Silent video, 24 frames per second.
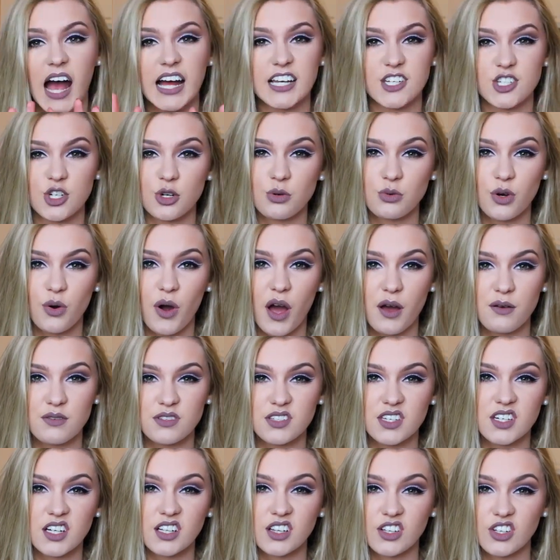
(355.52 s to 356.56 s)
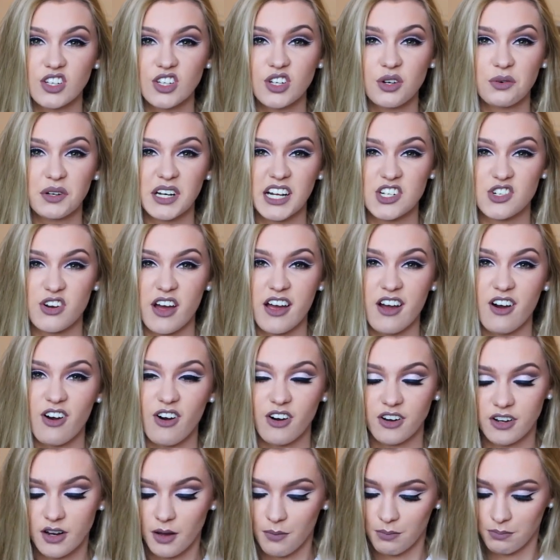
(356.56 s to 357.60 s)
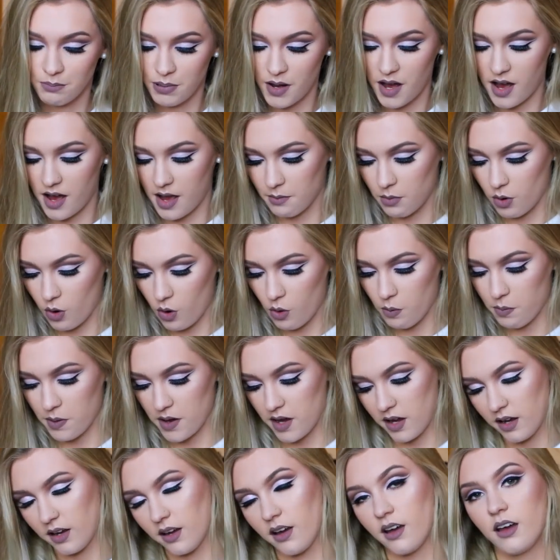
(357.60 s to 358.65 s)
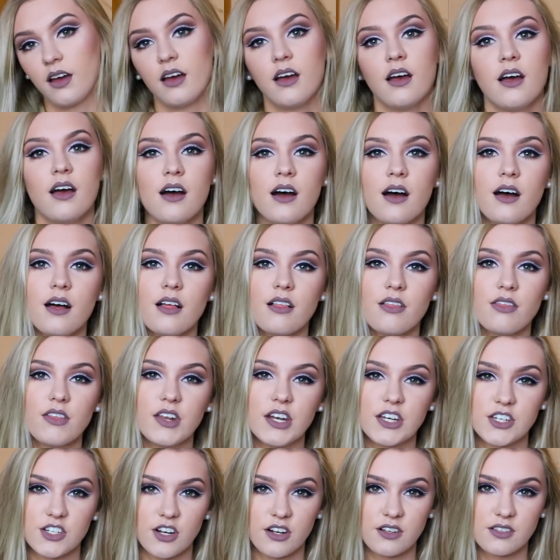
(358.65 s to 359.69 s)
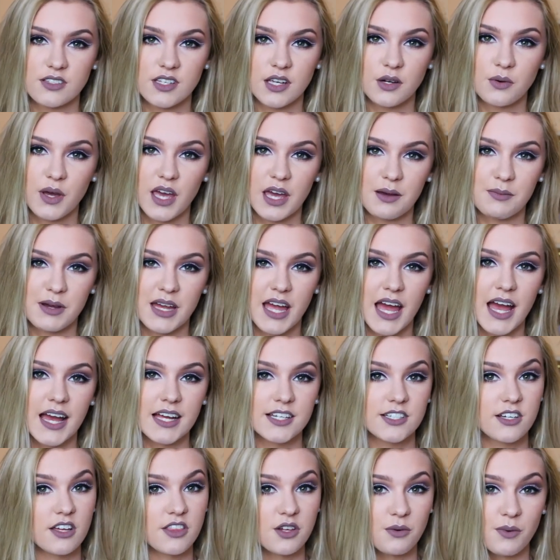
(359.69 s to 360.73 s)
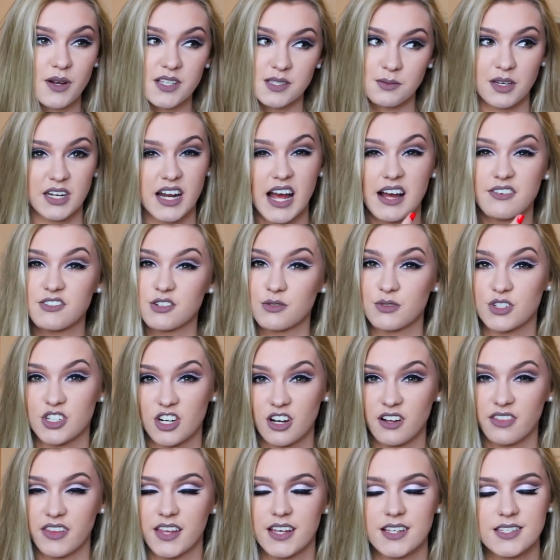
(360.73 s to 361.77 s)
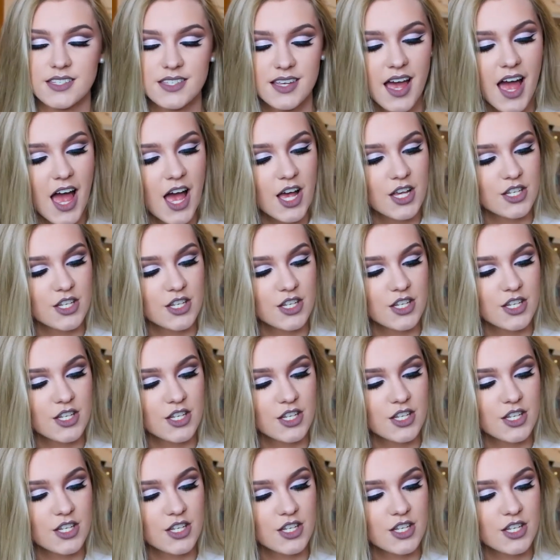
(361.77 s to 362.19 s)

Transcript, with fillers: I don't know how it's going to look when I try it on, but I'm hoping that it turns out okay on my head, otherwise I'm going to have to return this.